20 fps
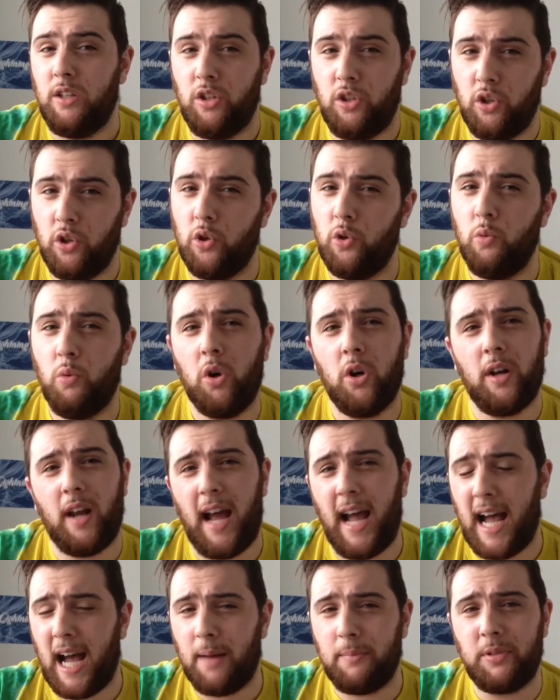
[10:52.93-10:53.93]
you will
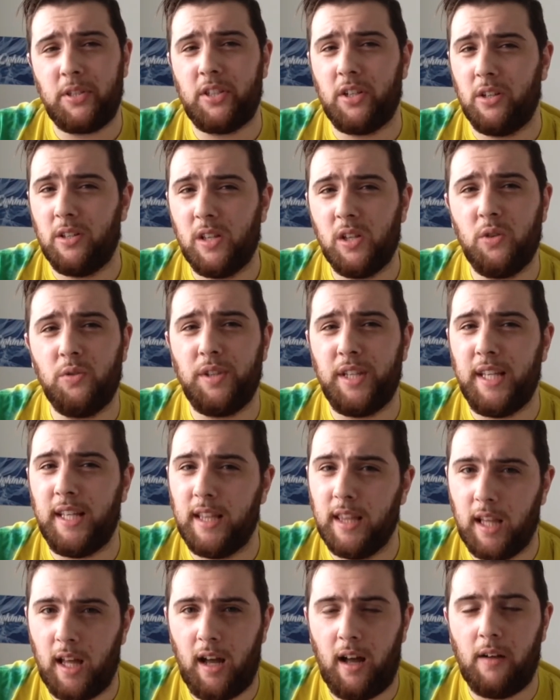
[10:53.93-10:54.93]
absolutely
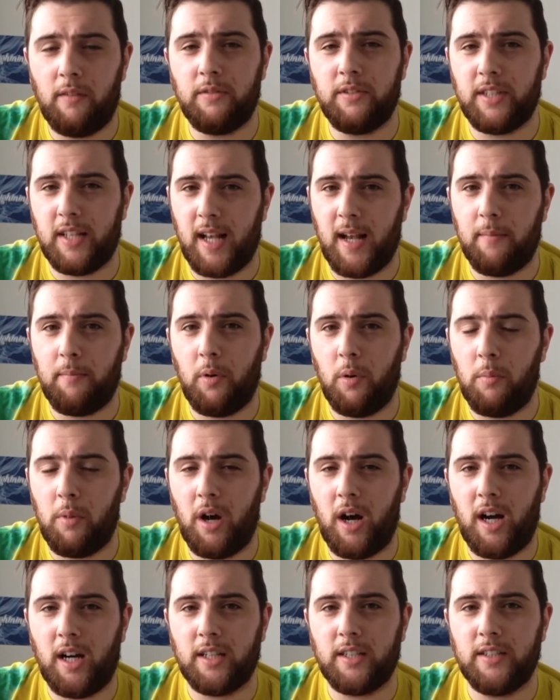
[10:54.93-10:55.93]
love
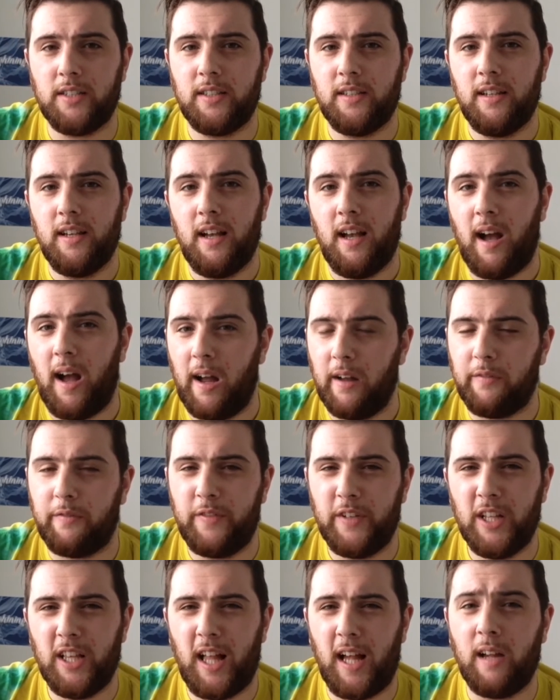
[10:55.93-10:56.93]
Zamplebox, I
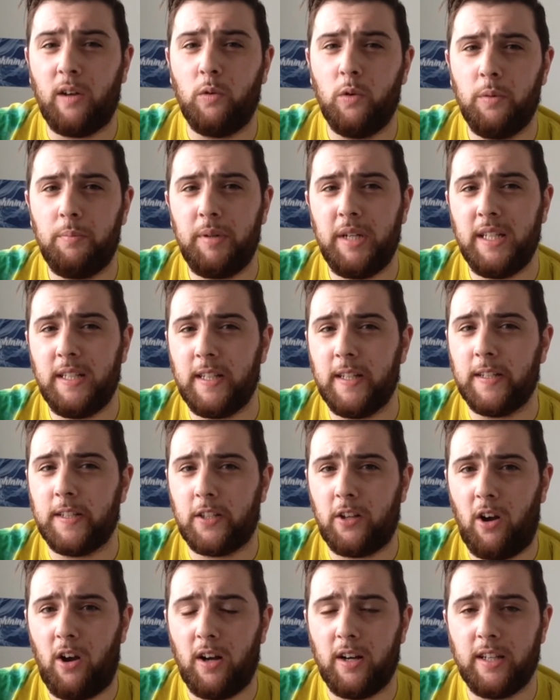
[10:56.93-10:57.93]
feel like would be
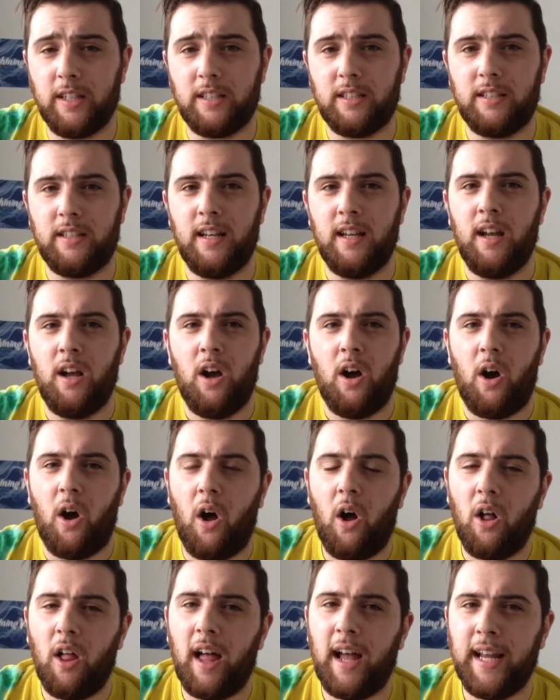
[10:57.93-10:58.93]
dishonest.
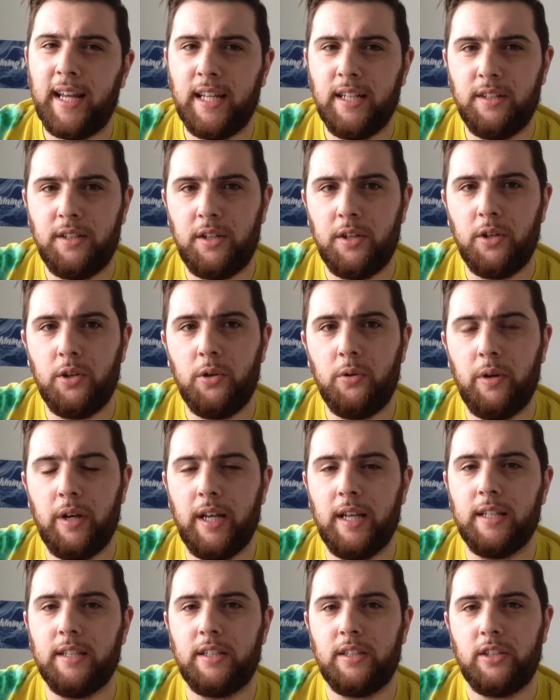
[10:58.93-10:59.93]
All I can do
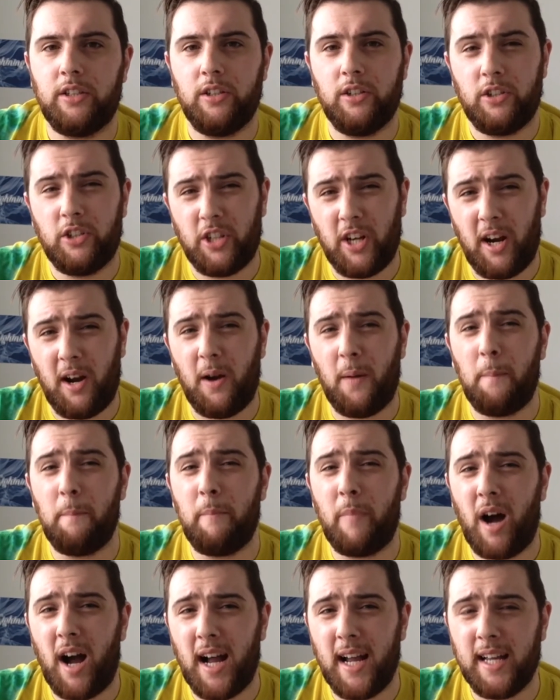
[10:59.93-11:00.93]
is share
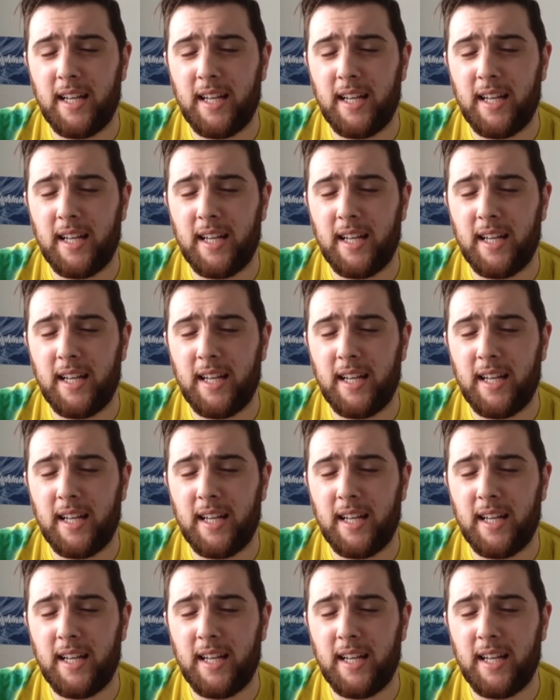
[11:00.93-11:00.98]
my